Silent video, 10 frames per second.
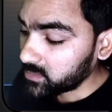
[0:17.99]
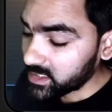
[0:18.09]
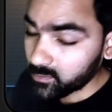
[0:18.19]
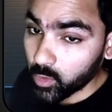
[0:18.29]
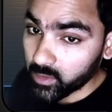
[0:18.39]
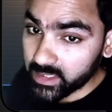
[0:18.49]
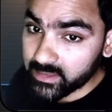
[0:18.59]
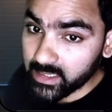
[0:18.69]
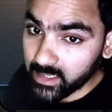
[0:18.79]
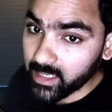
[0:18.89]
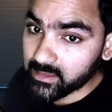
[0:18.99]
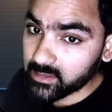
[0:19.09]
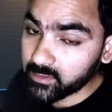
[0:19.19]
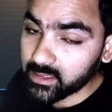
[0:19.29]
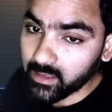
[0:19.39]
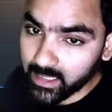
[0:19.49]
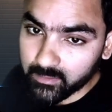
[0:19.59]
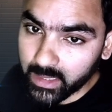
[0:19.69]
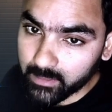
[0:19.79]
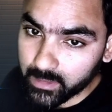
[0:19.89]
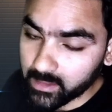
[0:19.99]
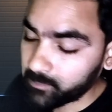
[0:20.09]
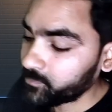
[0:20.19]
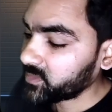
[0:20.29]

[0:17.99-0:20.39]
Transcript: This bot is enhanced with the RAG pipeline.